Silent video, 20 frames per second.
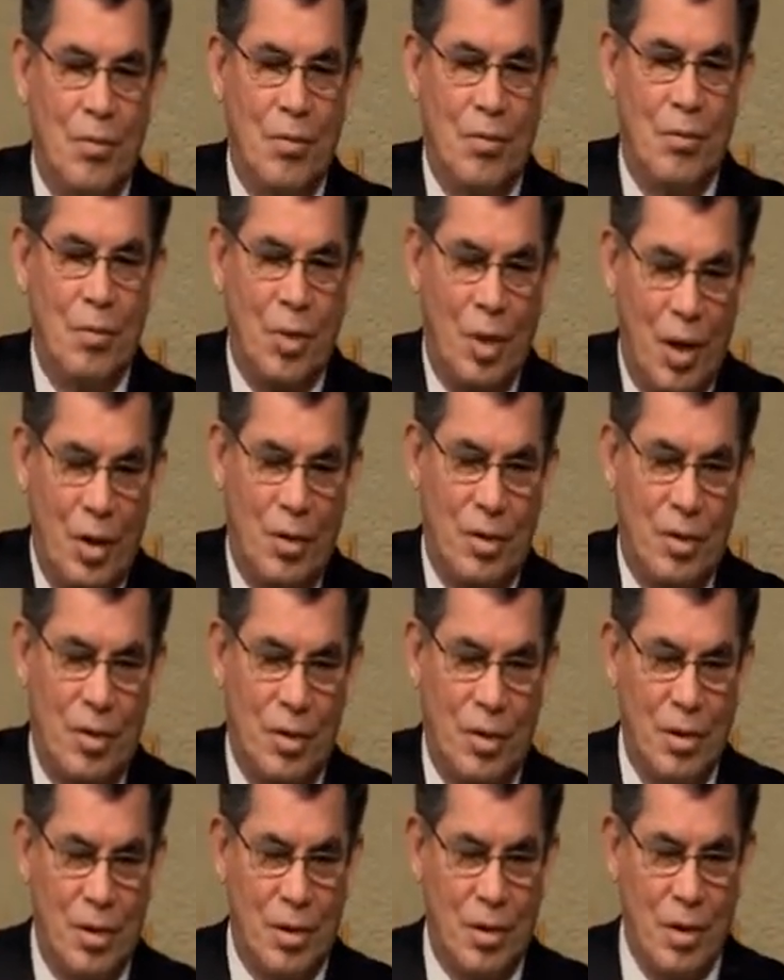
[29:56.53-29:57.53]
brothers.
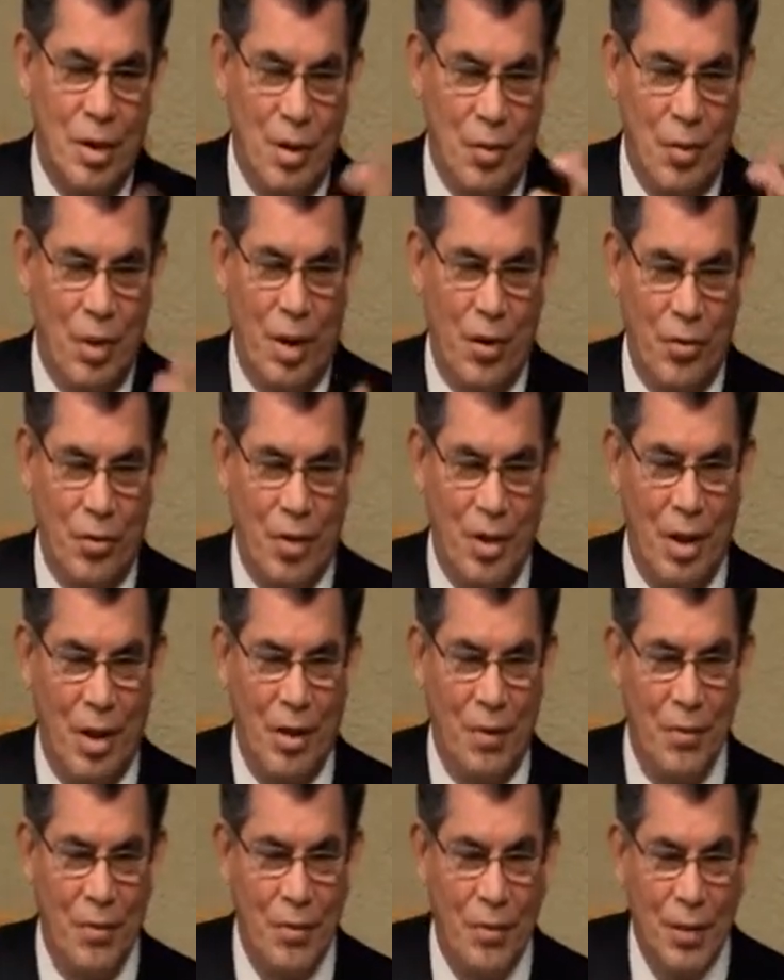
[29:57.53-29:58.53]
Did you hear what I said?
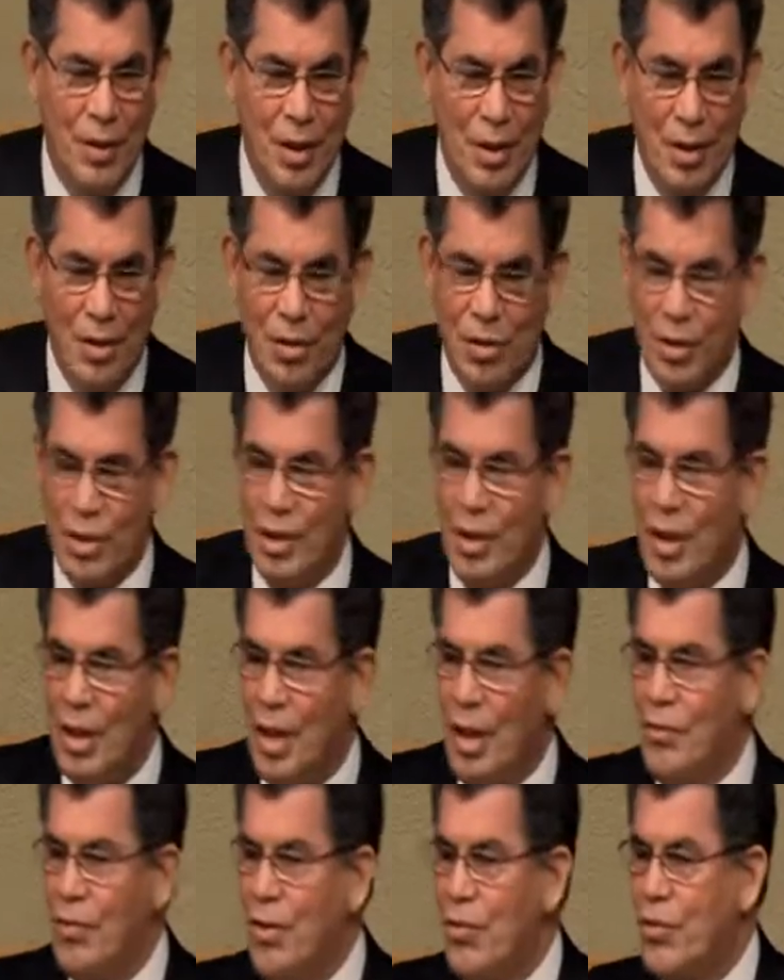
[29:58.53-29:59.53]
So the
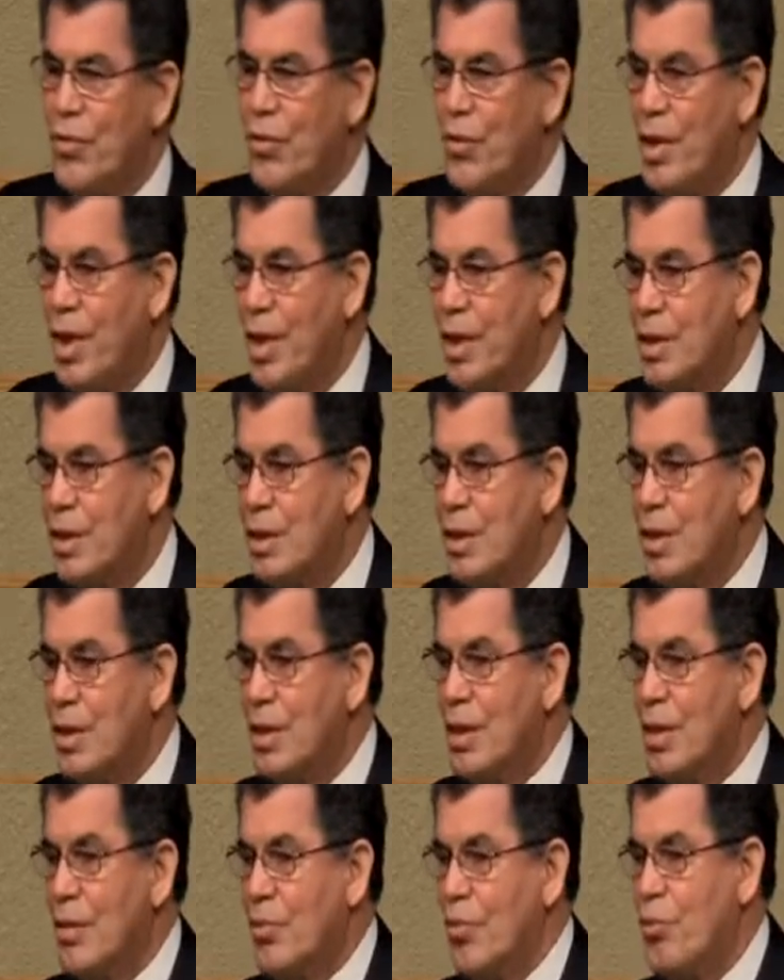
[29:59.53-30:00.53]
love of Christ
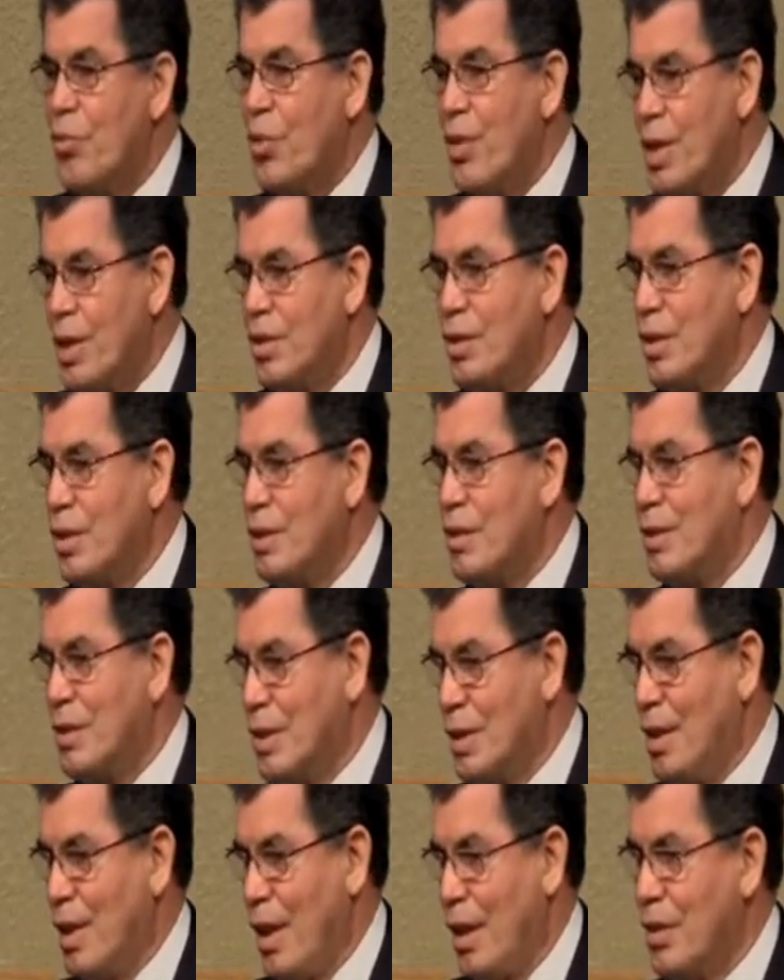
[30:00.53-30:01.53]
brings us
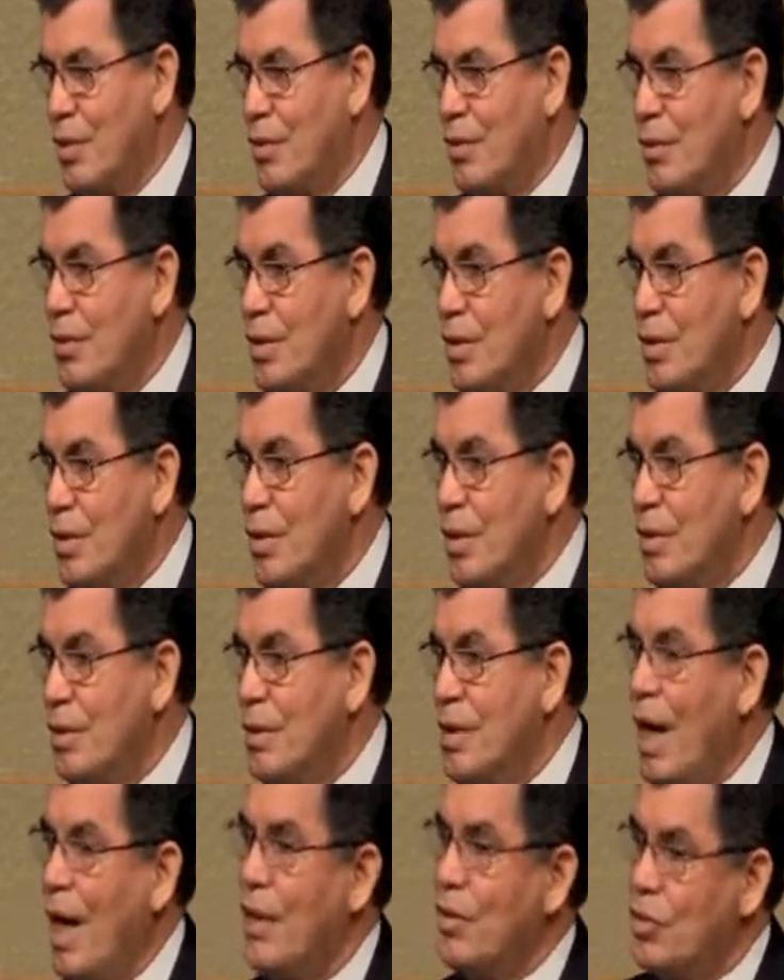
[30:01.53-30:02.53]
together,
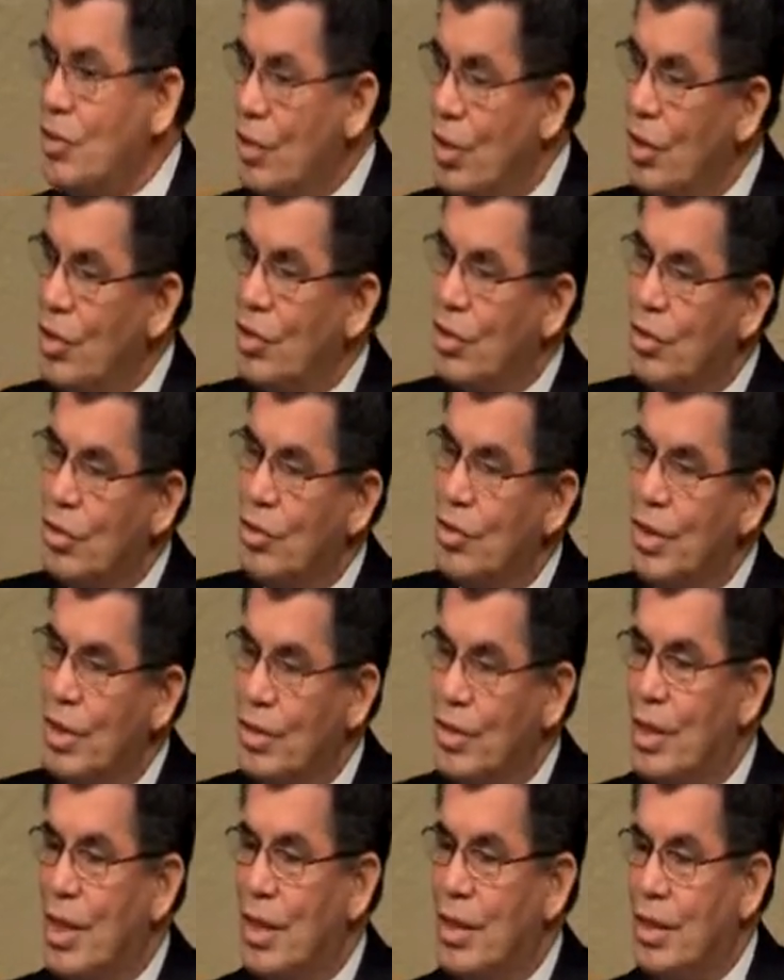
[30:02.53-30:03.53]
not just to
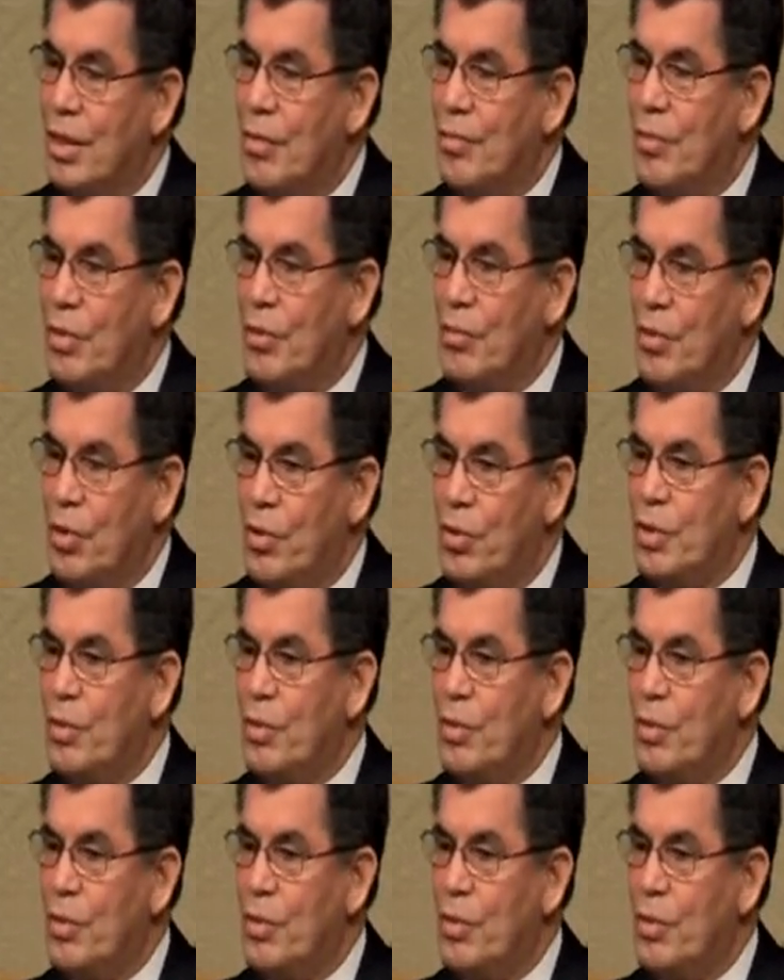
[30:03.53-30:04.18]
each other, but most